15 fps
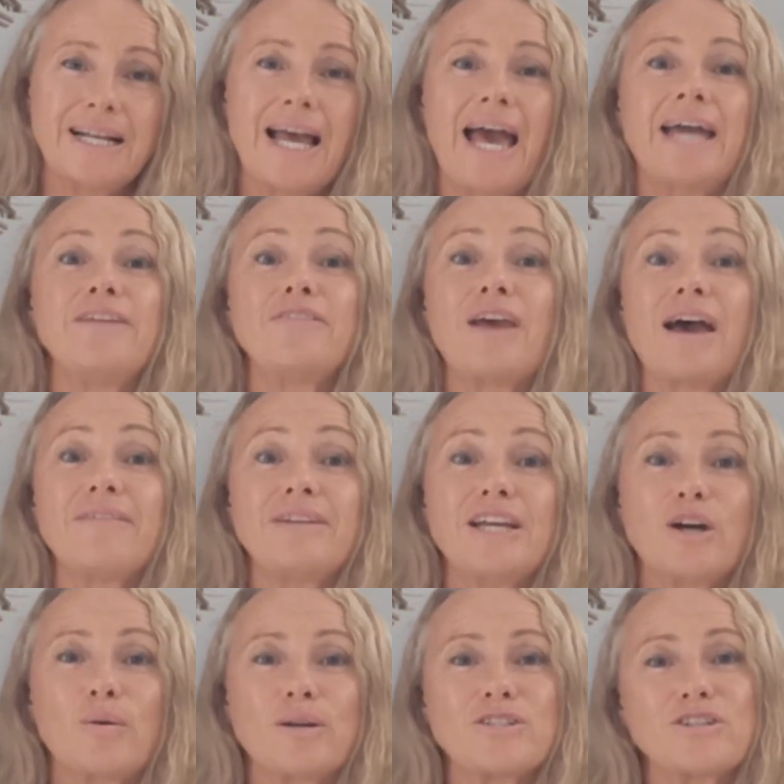And if you have any
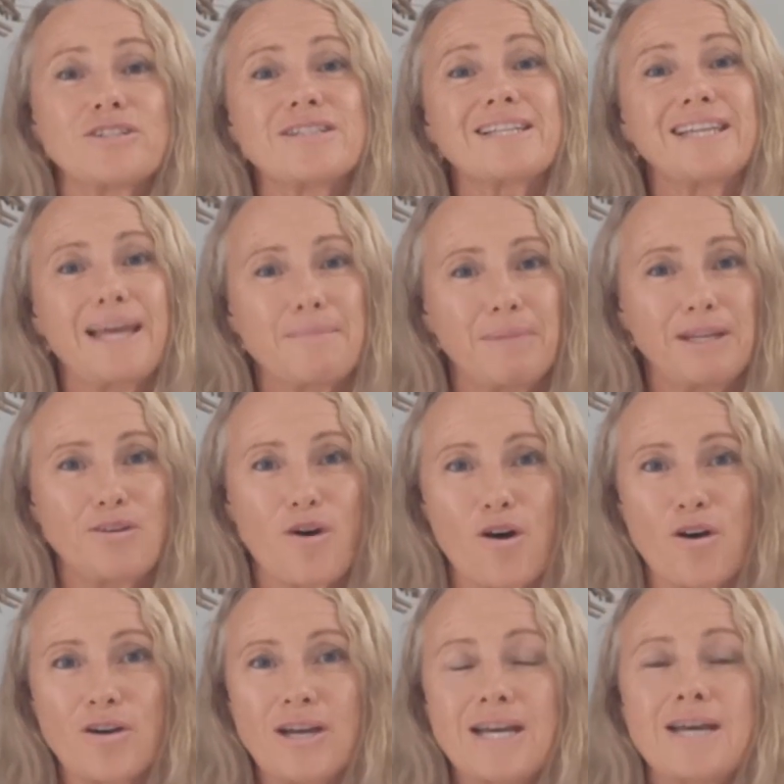questions, let me know,
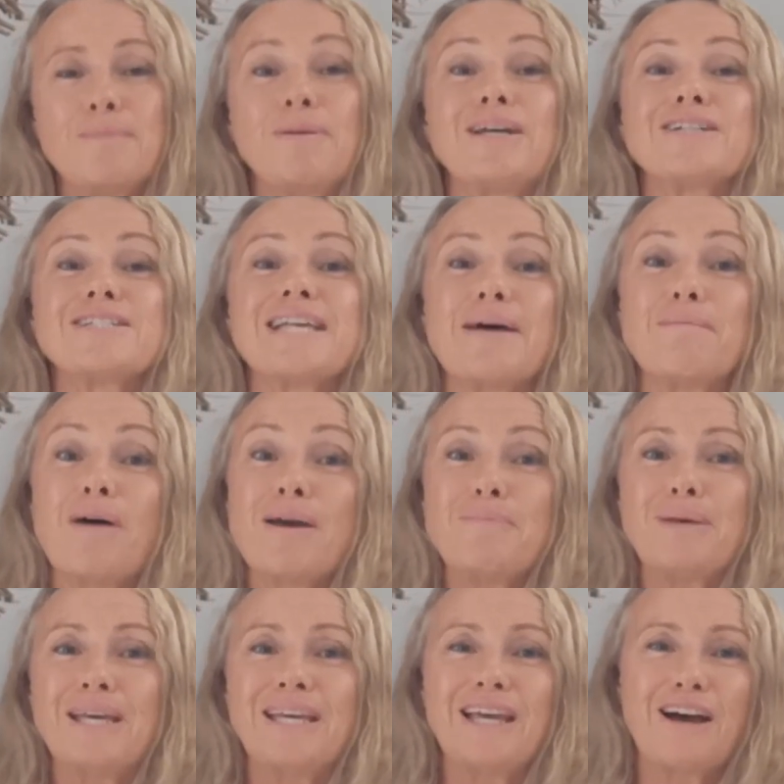because that might
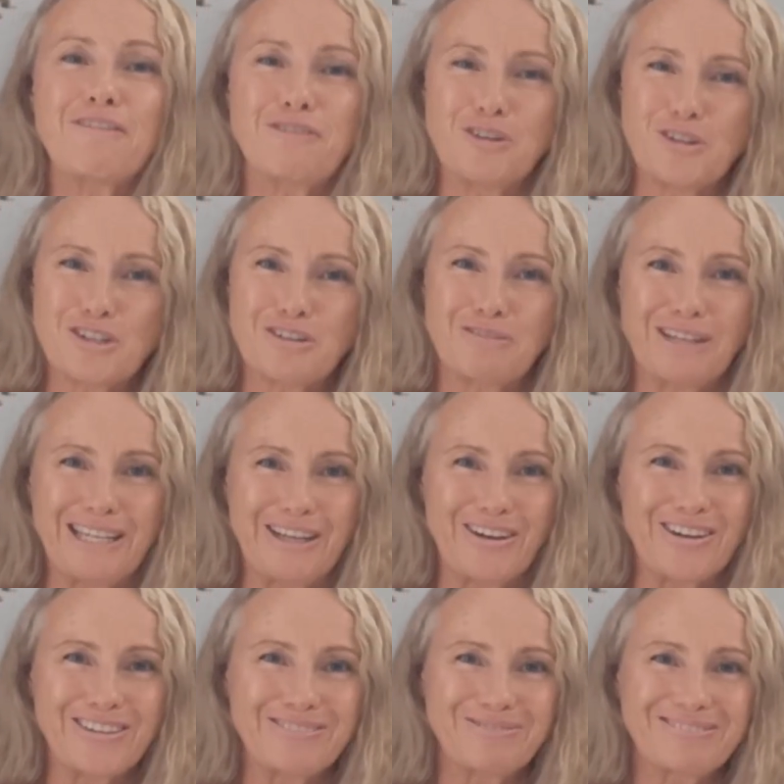be a future video.
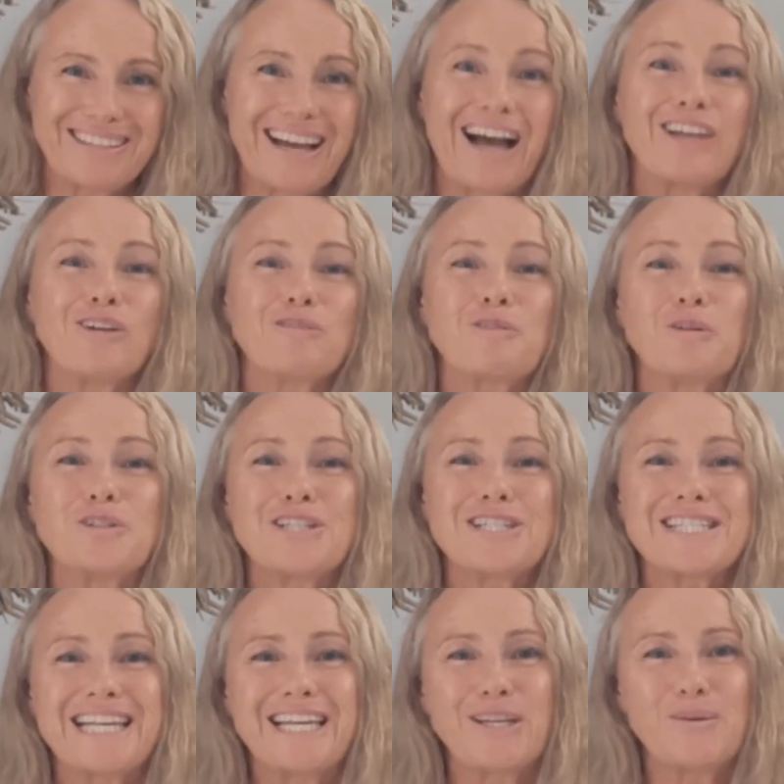I look forward to
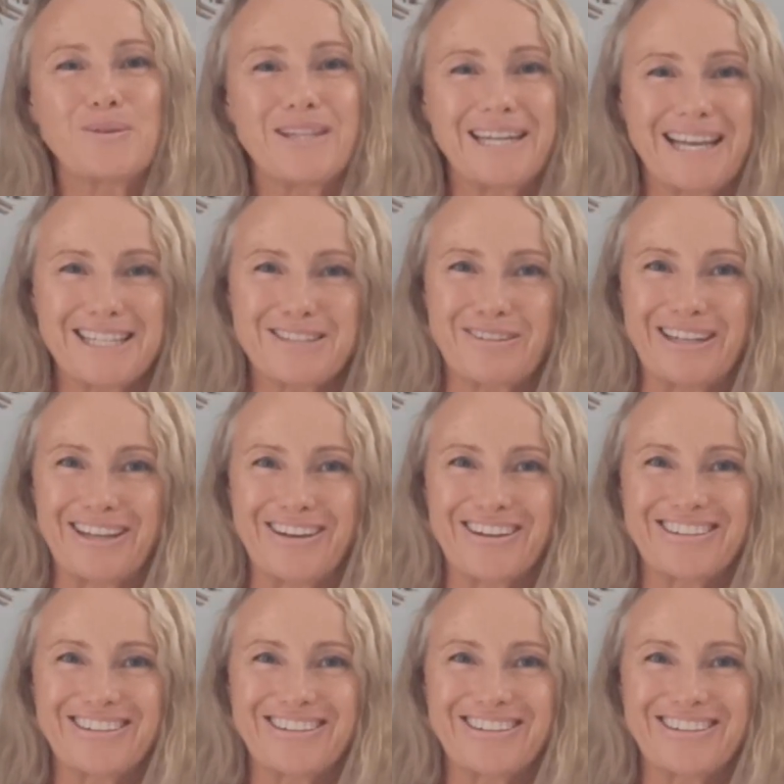seeing you in the next video.